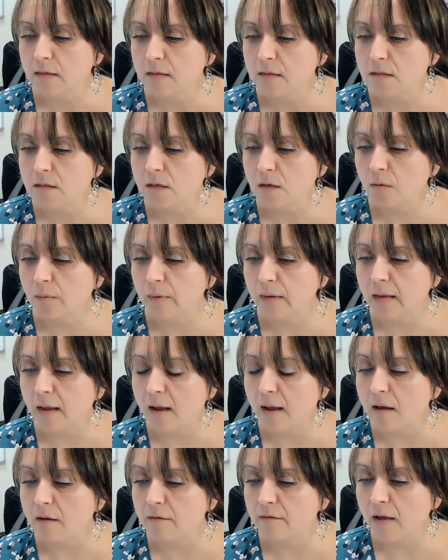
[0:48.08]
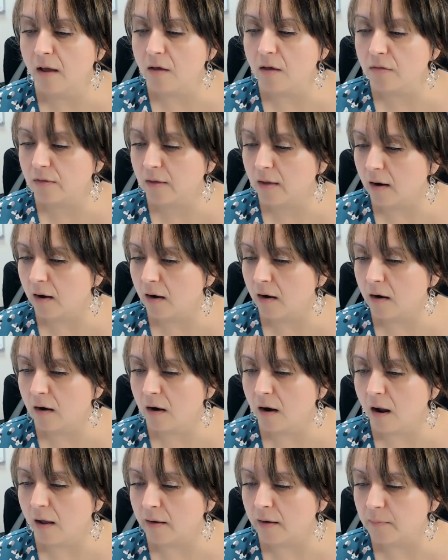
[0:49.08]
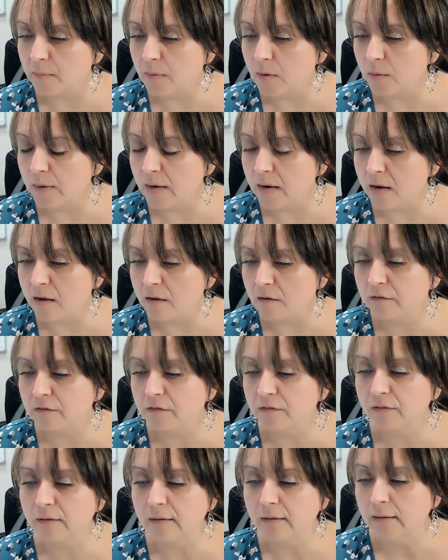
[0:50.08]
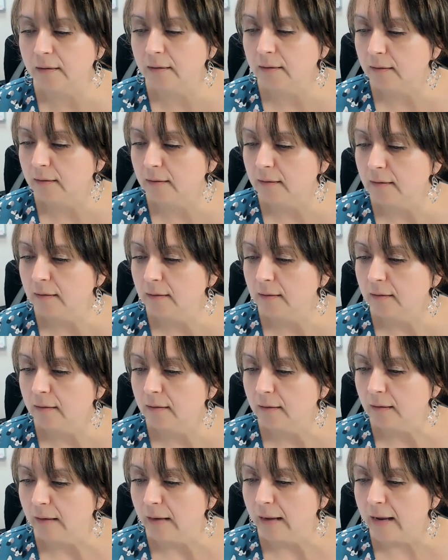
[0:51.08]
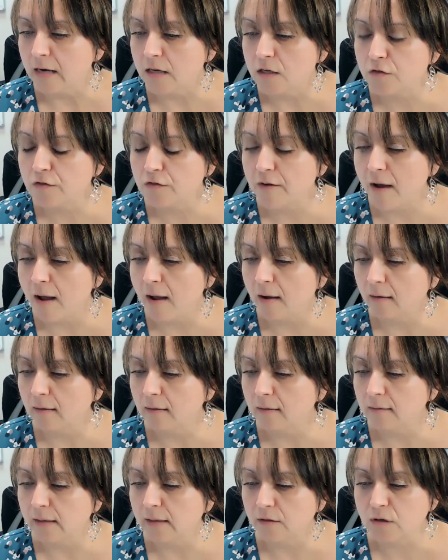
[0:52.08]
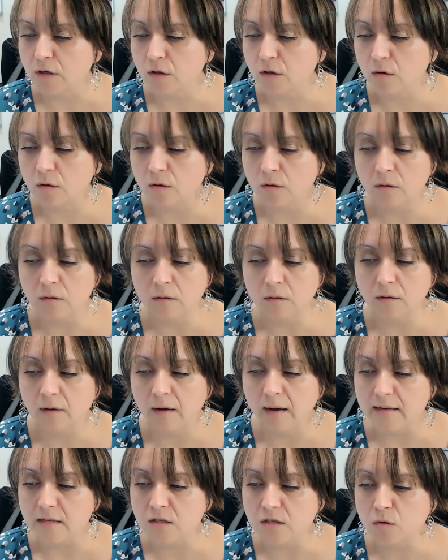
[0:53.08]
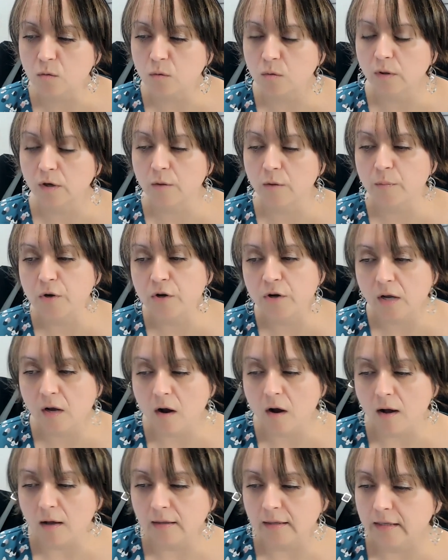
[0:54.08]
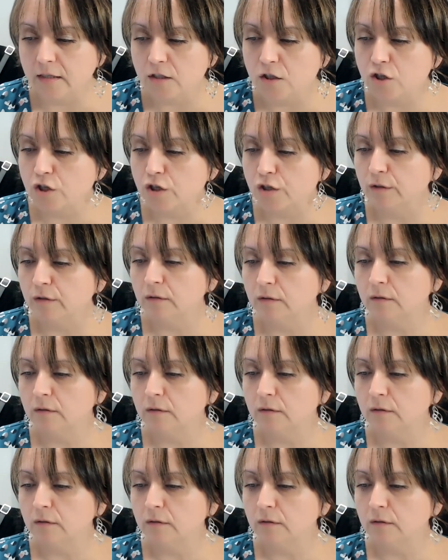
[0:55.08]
So we have healthcare, automotive, HVAC, electrical, high school or community college,